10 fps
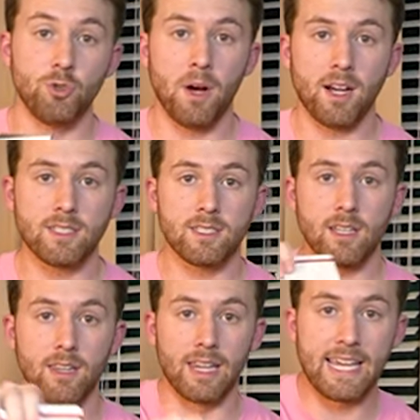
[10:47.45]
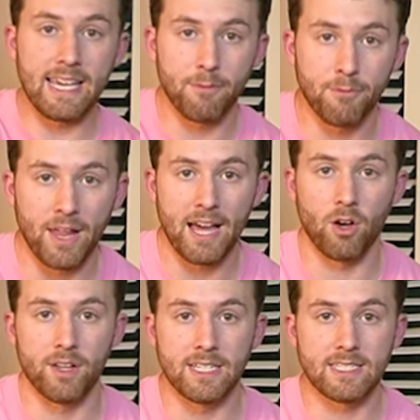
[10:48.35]
shoebox, lay it flat
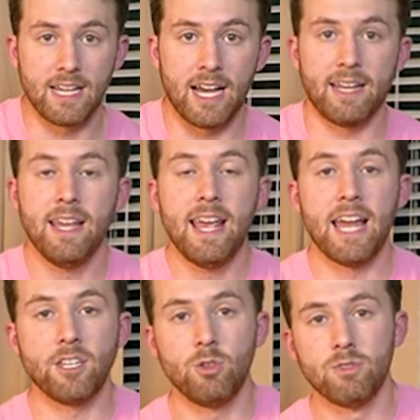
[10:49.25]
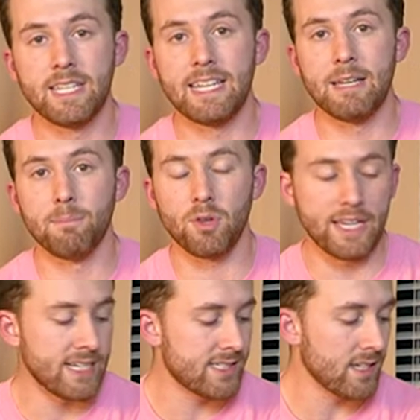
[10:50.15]
on its side, and use it in
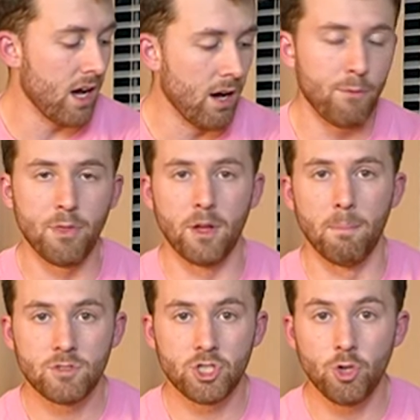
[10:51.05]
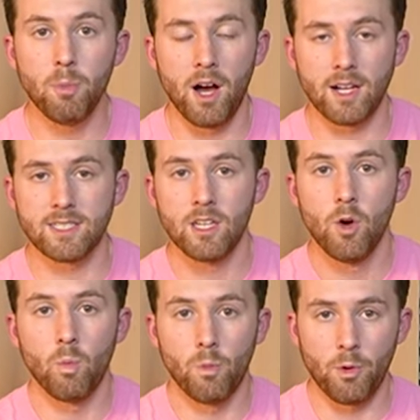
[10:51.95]
place of the shoebox
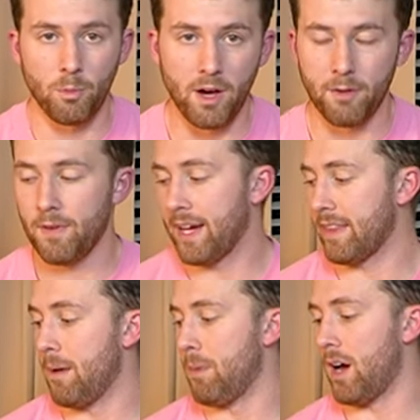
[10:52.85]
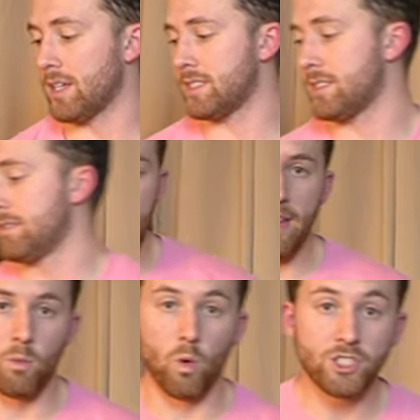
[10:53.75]
when we were modifying that box. And
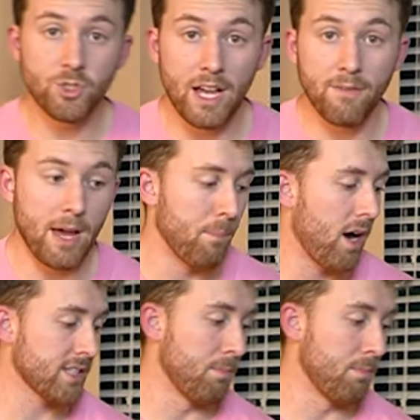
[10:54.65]
then once you have that box